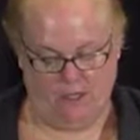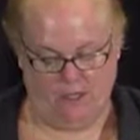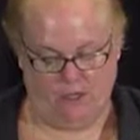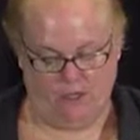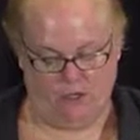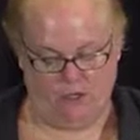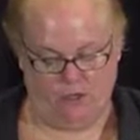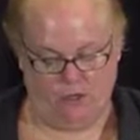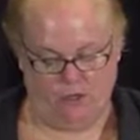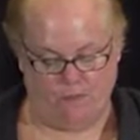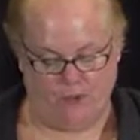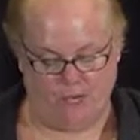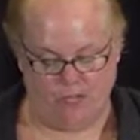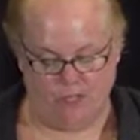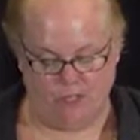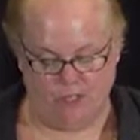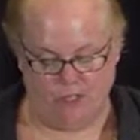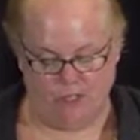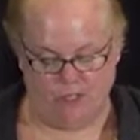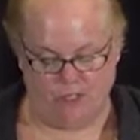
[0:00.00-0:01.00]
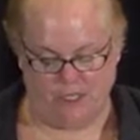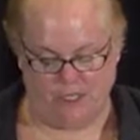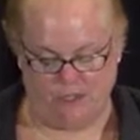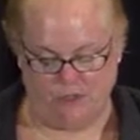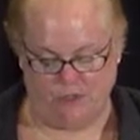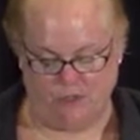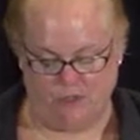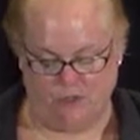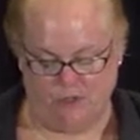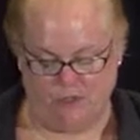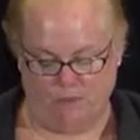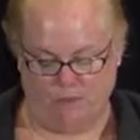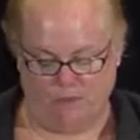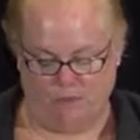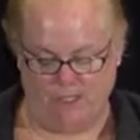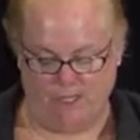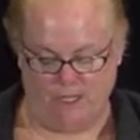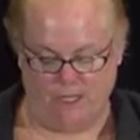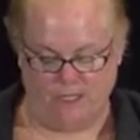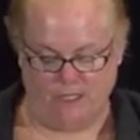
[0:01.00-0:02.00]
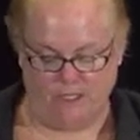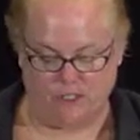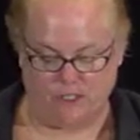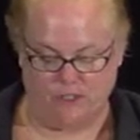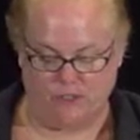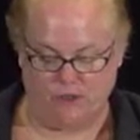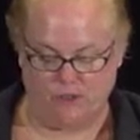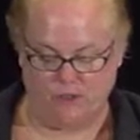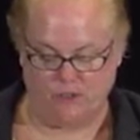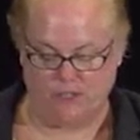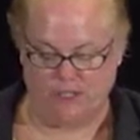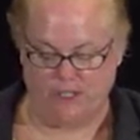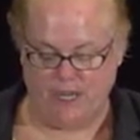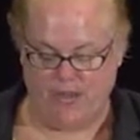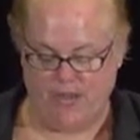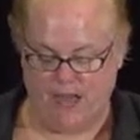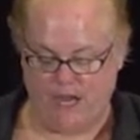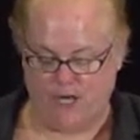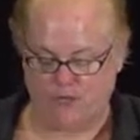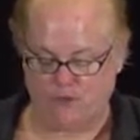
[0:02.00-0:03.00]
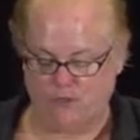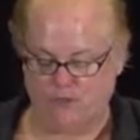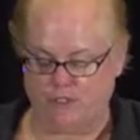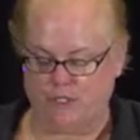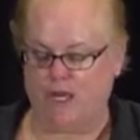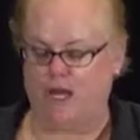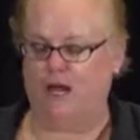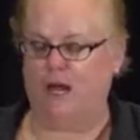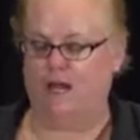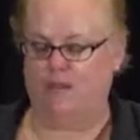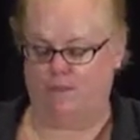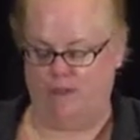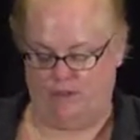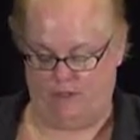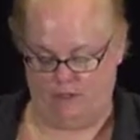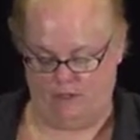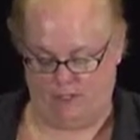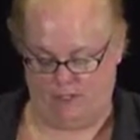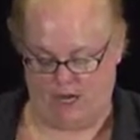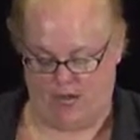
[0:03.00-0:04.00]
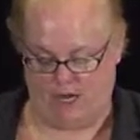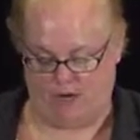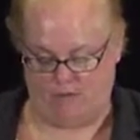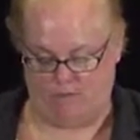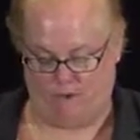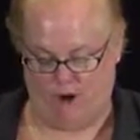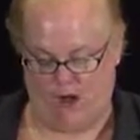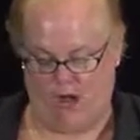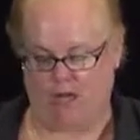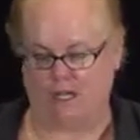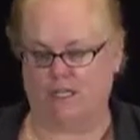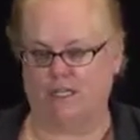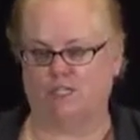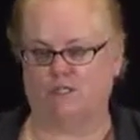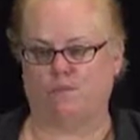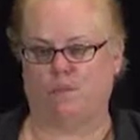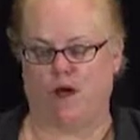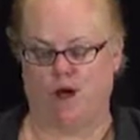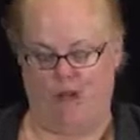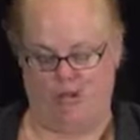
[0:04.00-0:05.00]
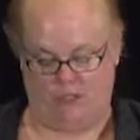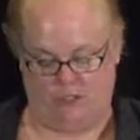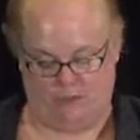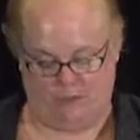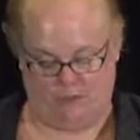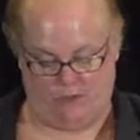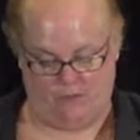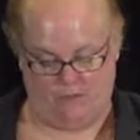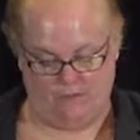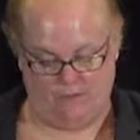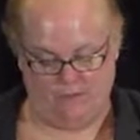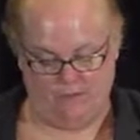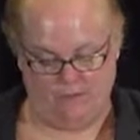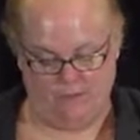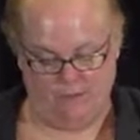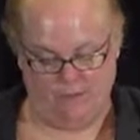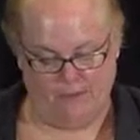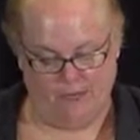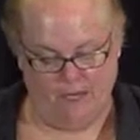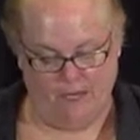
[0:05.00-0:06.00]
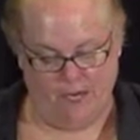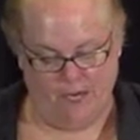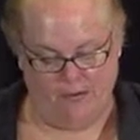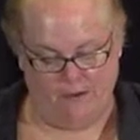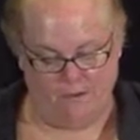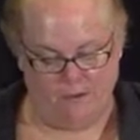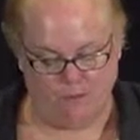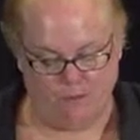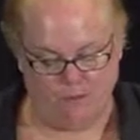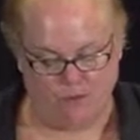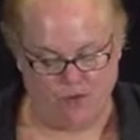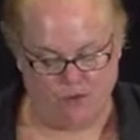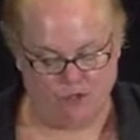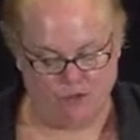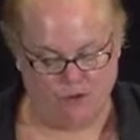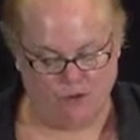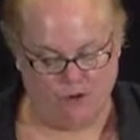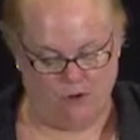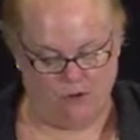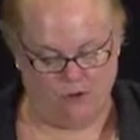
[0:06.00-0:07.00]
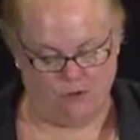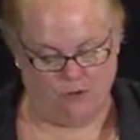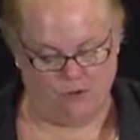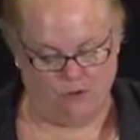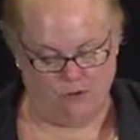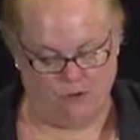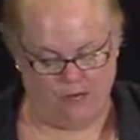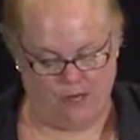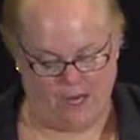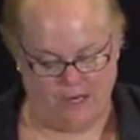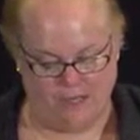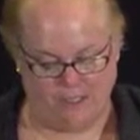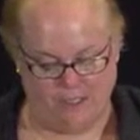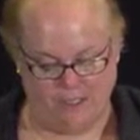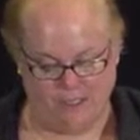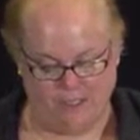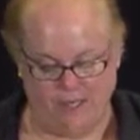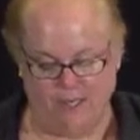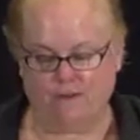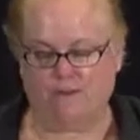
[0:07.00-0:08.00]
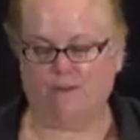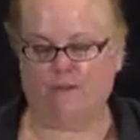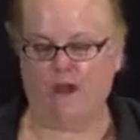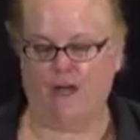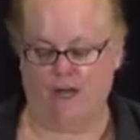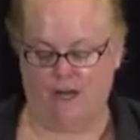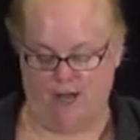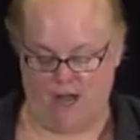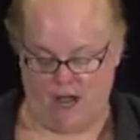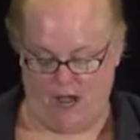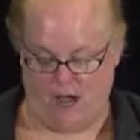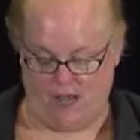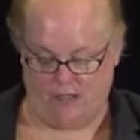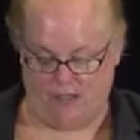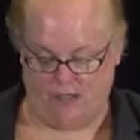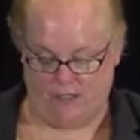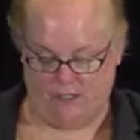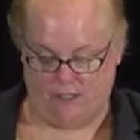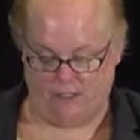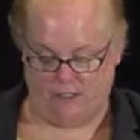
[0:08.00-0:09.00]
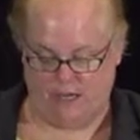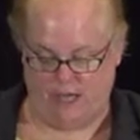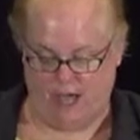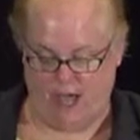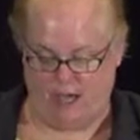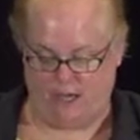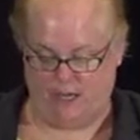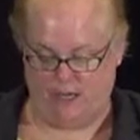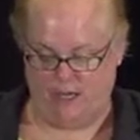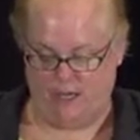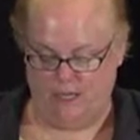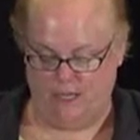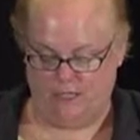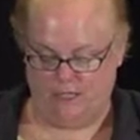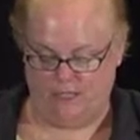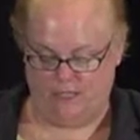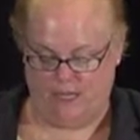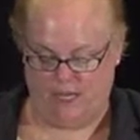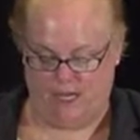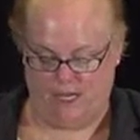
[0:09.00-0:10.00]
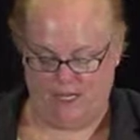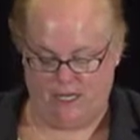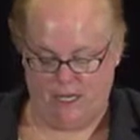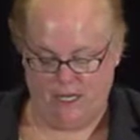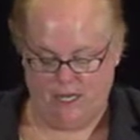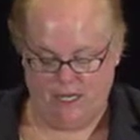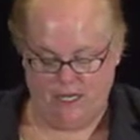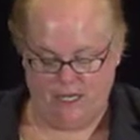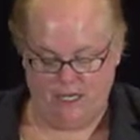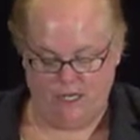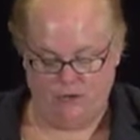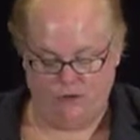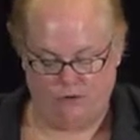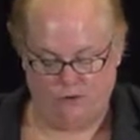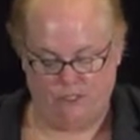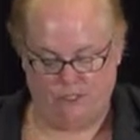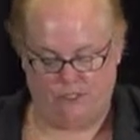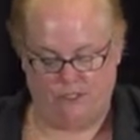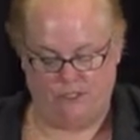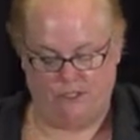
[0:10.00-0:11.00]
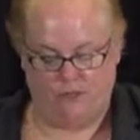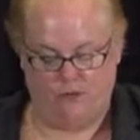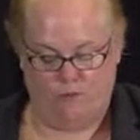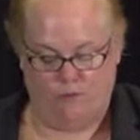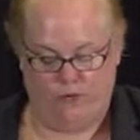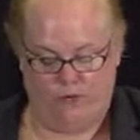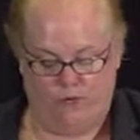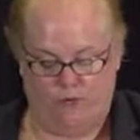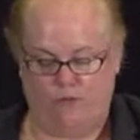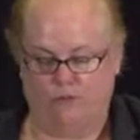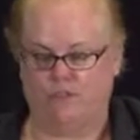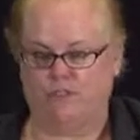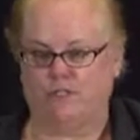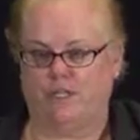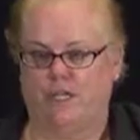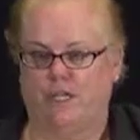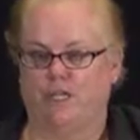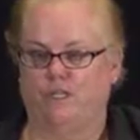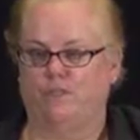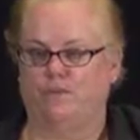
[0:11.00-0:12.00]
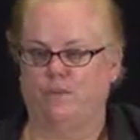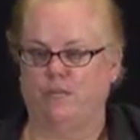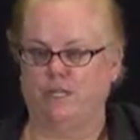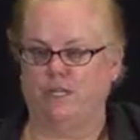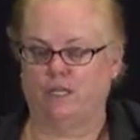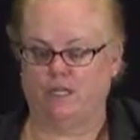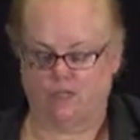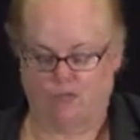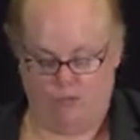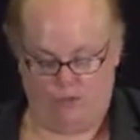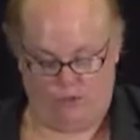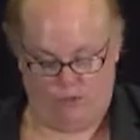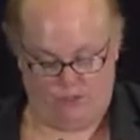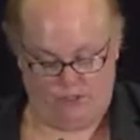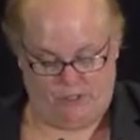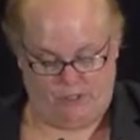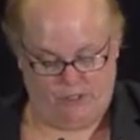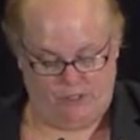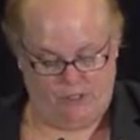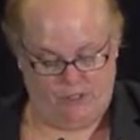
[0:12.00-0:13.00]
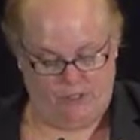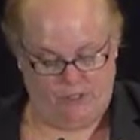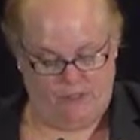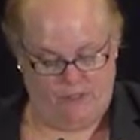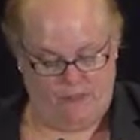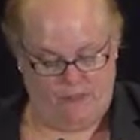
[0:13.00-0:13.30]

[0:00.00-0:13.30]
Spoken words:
So the patient assessments are completed as close to the actual time of the sock rock as possible. And if the pressure ulcer that is identified on the sock date increases in numerical stage, meaning it's worsened,